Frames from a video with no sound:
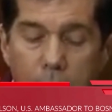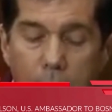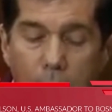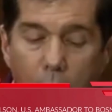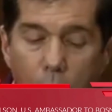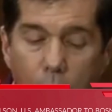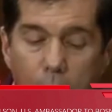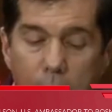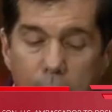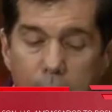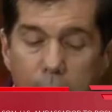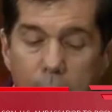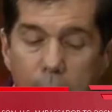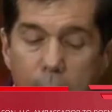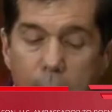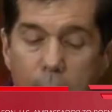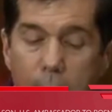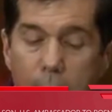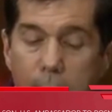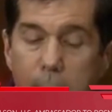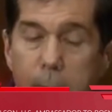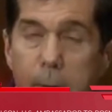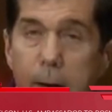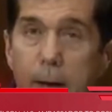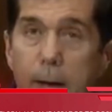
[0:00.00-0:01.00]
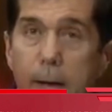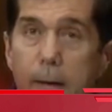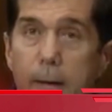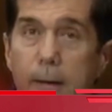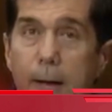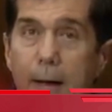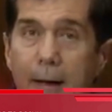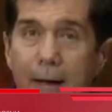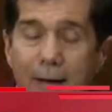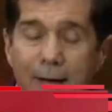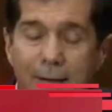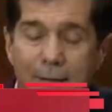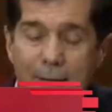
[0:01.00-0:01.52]
A weak economy
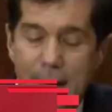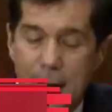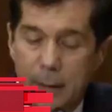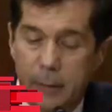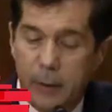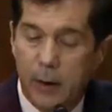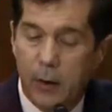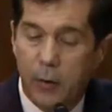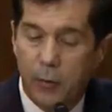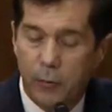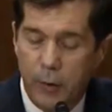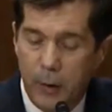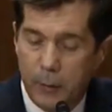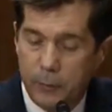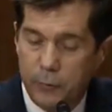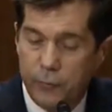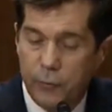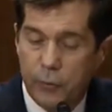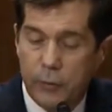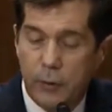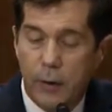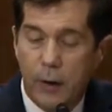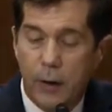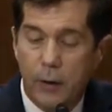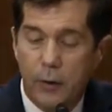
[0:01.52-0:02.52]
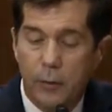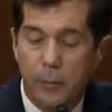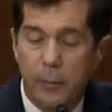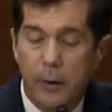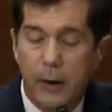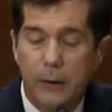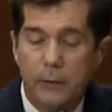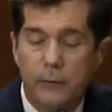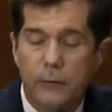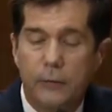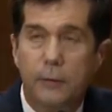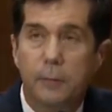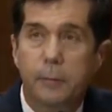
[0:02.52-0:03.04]
and endemic corruption
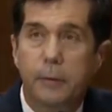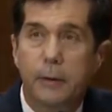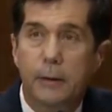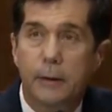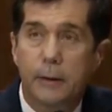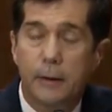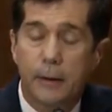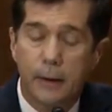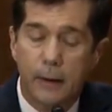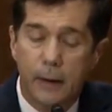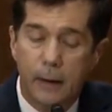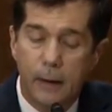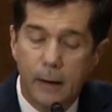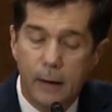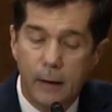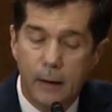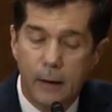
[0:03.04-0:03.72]
undermine stability.